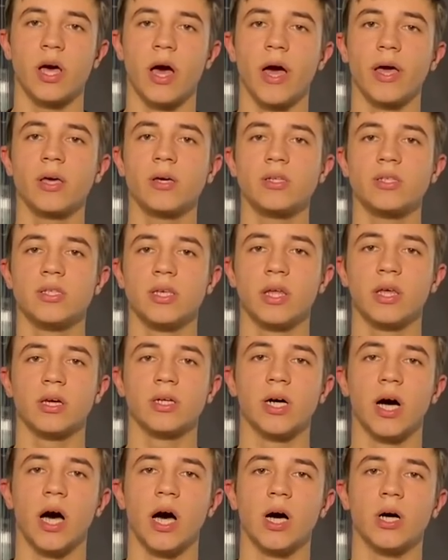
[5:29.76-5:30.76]
I could single
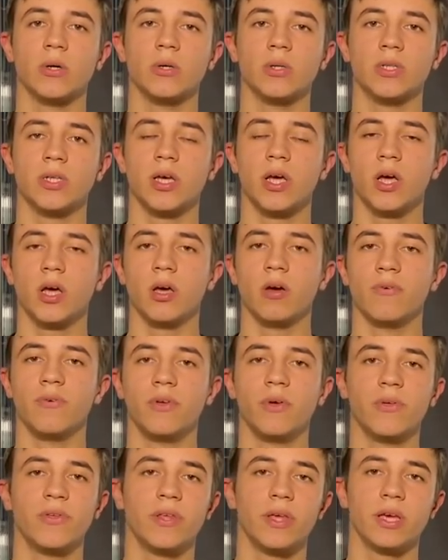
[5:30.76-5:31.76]
out a few
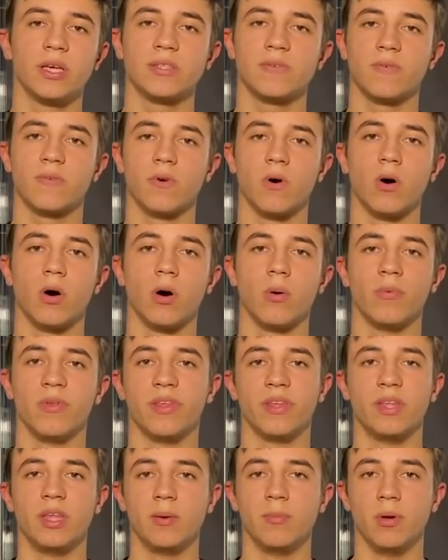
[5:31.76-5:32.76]
things from the
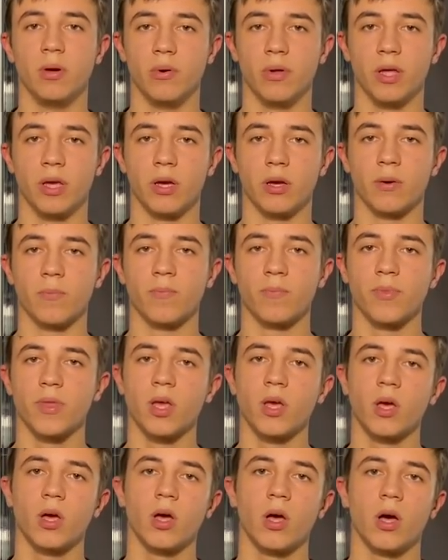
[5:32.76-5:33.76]
D building.
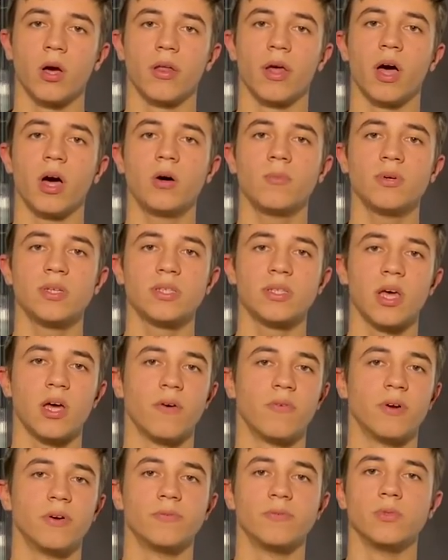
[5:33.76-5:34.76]
On almost
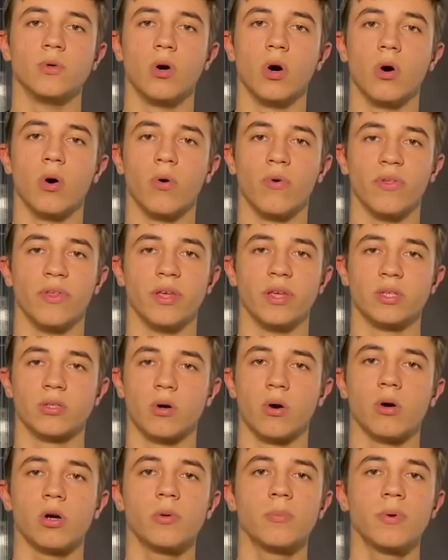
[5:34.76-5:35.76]
every floor of this
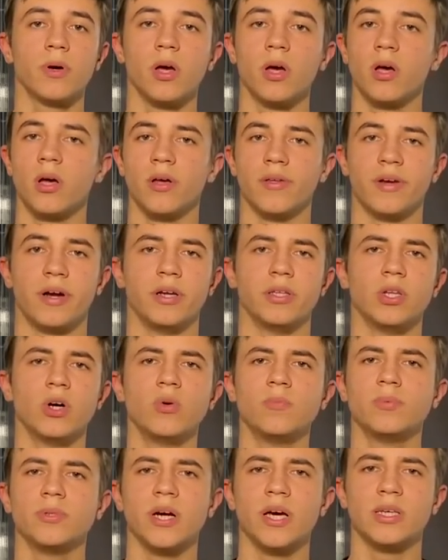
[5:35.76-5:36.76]
corp, there are no
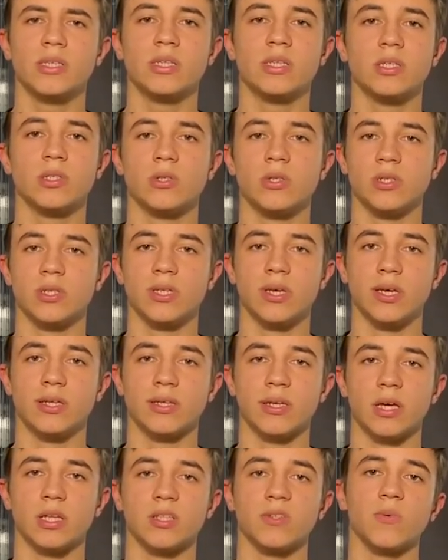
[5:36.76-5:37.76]
places to sit
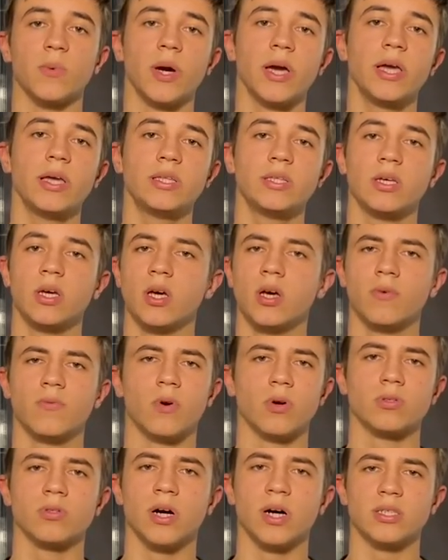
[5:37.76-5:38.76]
and wait for
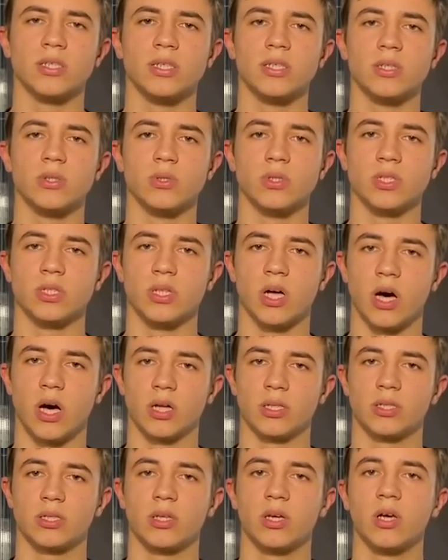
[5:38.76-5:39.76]
classes to start.
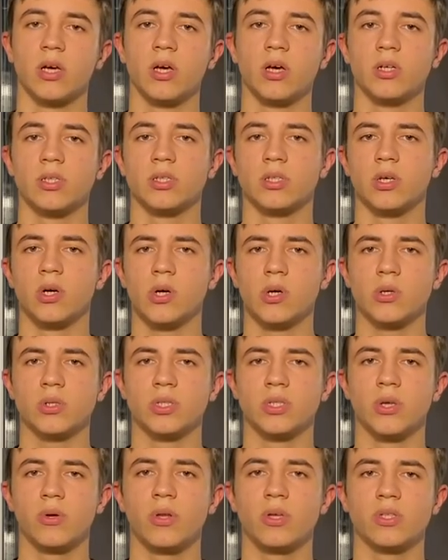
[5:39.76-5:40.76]
So
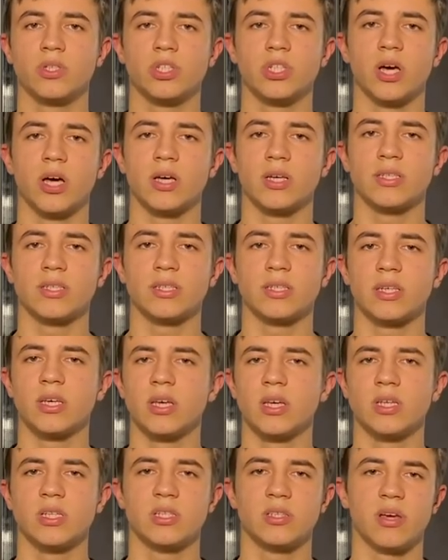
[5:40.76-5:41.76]
students just
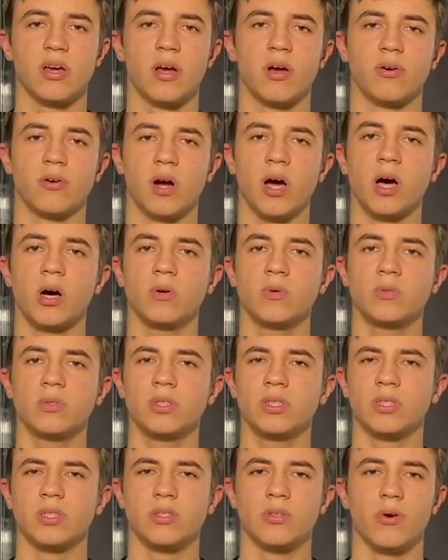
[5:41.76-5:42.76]
stay around
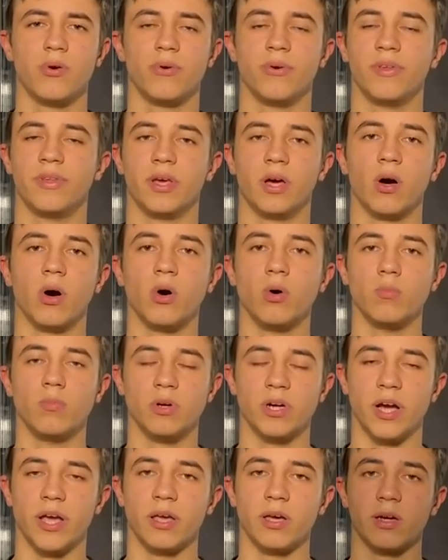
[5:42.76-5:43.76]
during the whole
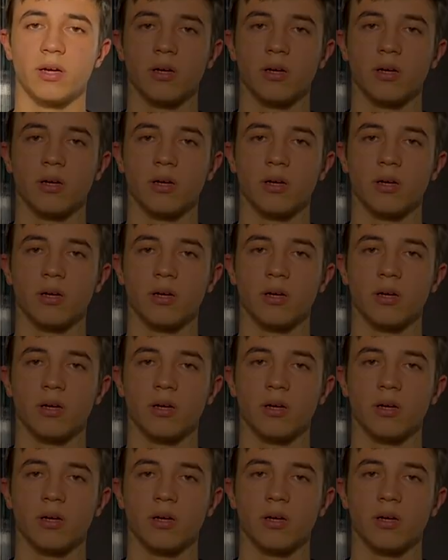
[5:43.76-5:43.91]
break.